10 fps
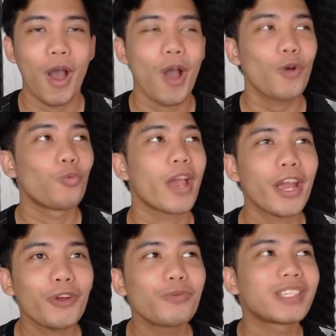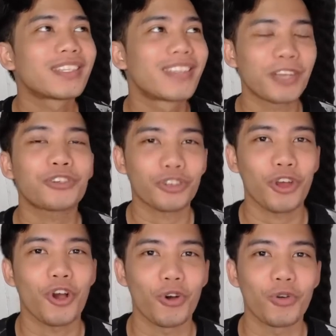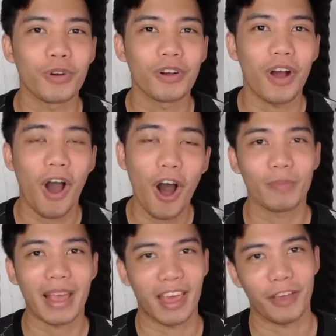Where was this show all my life?